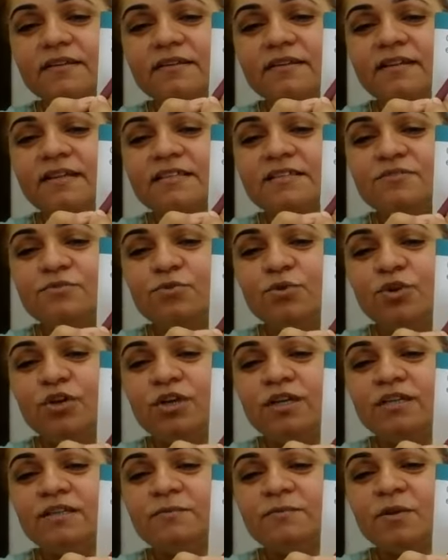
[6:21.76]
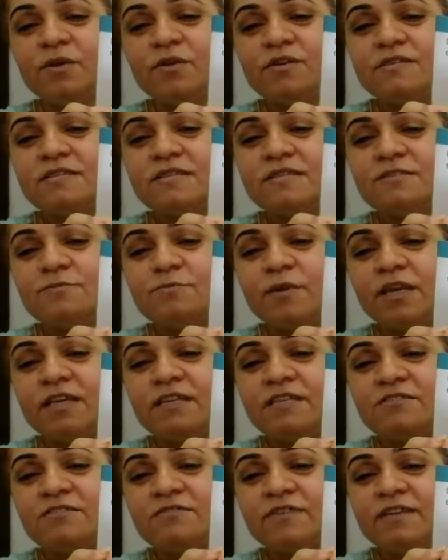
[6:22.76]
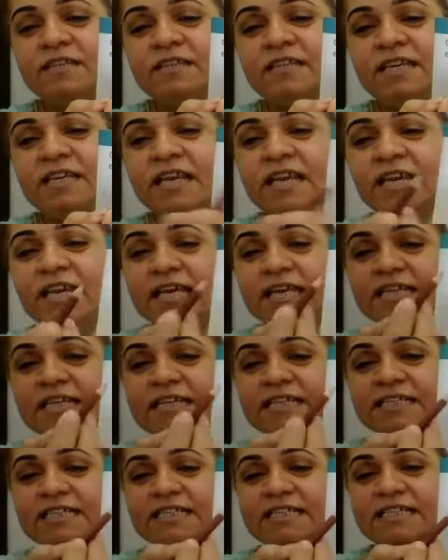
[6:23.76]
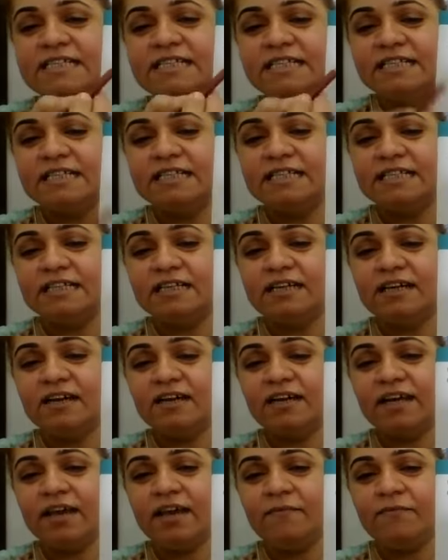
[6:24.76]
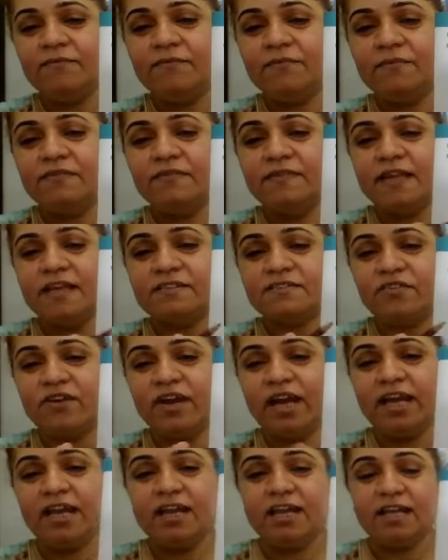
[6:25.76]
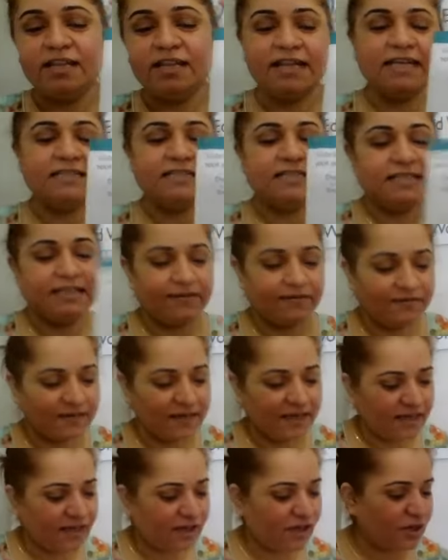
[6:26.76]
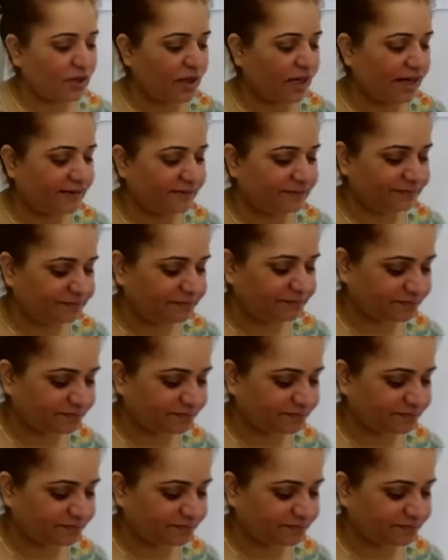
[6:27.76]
this word because this begins with the D. Okay, that's great, that's lovely. Okay,